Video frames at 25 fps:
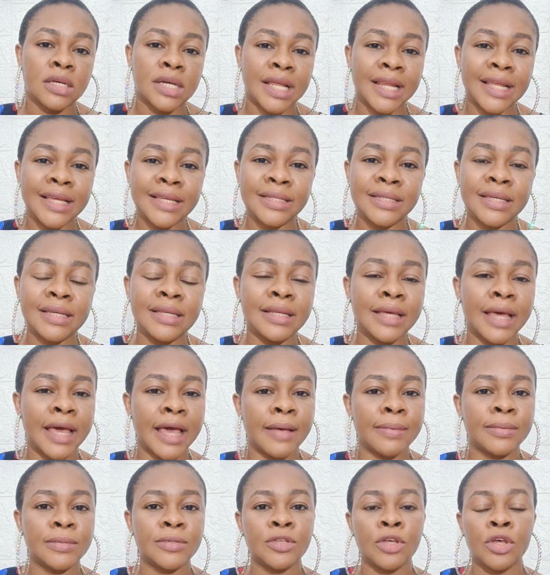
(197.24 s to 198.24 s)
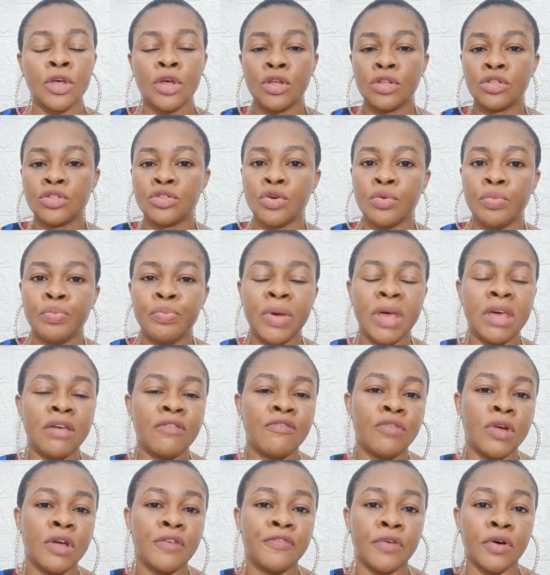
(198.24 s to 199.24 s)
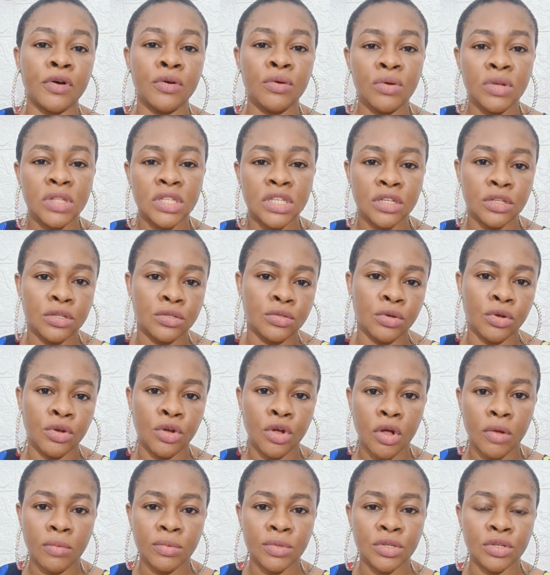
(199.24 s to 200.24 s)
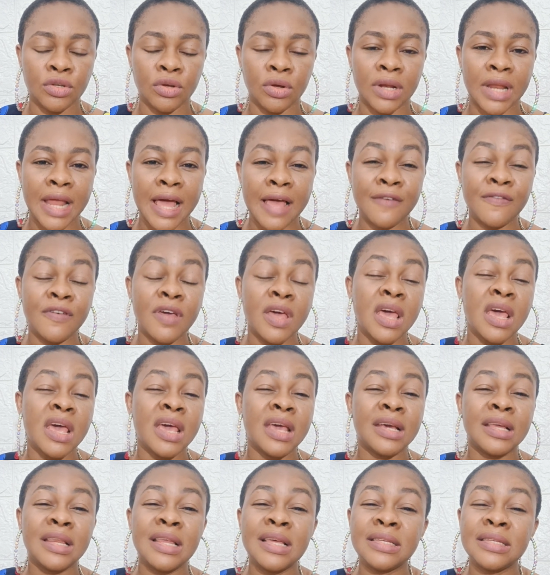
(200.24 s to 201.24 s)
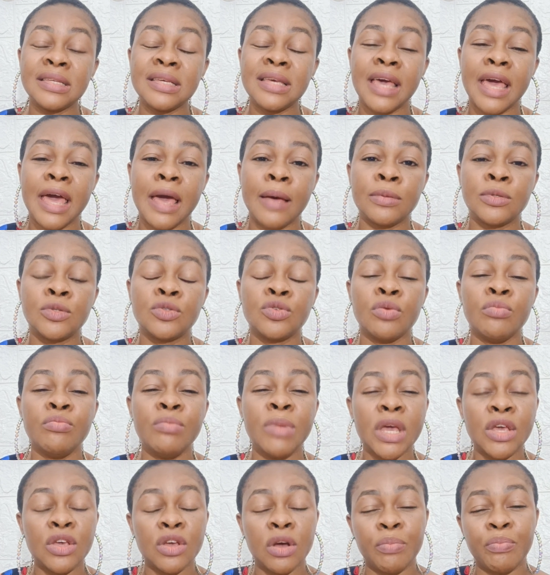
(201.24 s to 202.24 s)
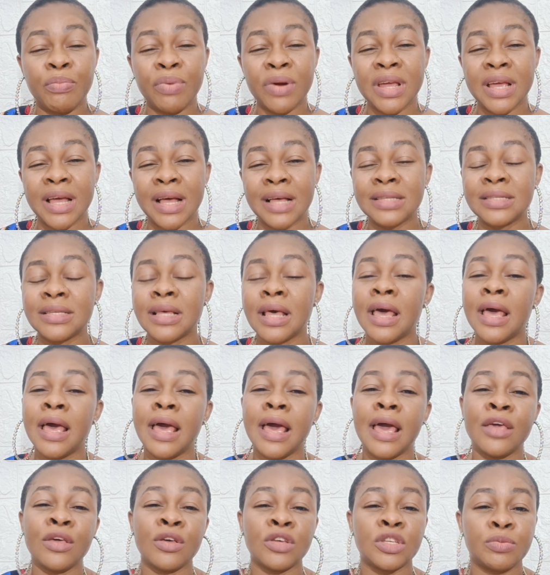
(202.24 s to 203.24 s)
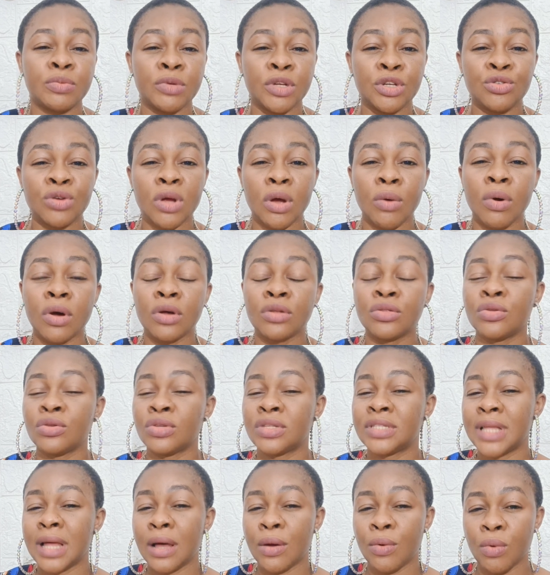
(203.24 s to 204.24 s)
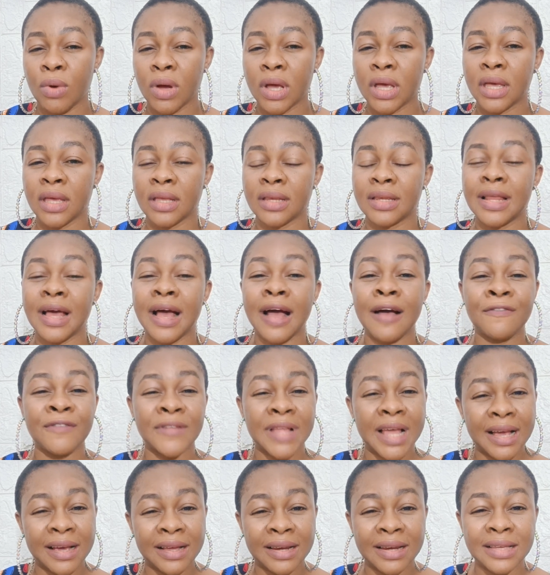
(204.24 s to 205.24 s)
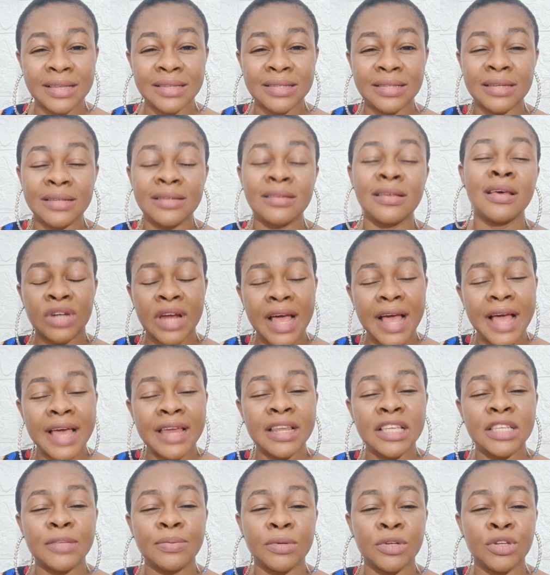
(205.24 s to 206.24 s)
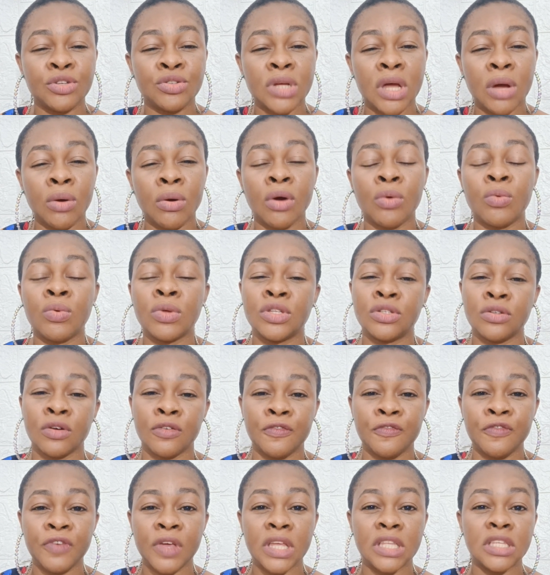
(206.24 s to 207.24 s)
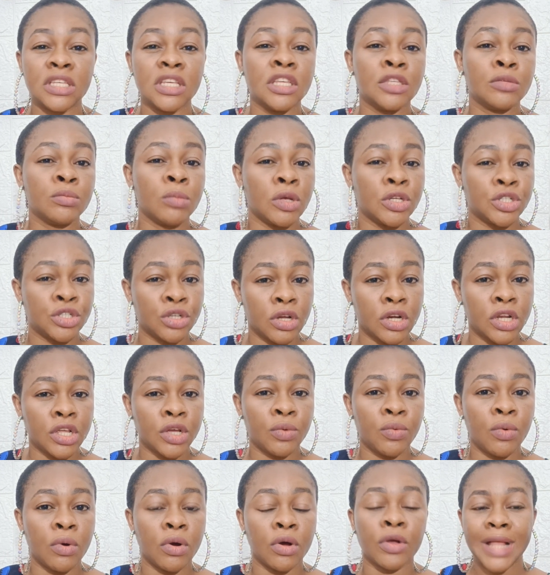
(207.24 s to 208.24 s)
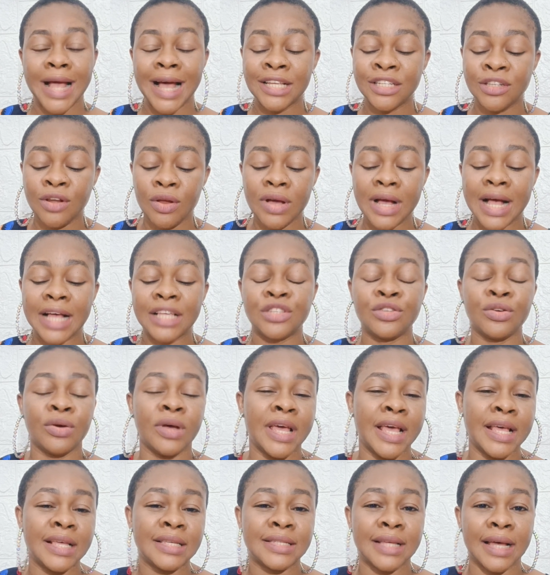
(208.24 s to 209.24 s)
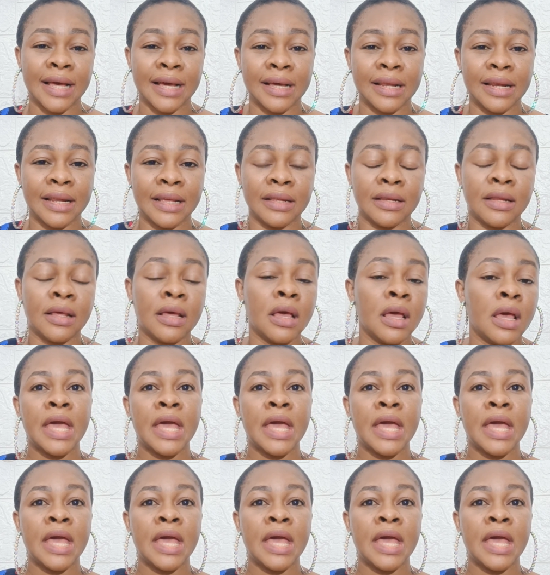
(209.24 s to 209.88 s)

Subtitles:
Cleansing helps to pave way for good things to come to your life. Cleansing helps to make your prayers and your spiritual work to start working. After cleansing, try any spiritual work with your faith. It must surely work as long as your hands are clean.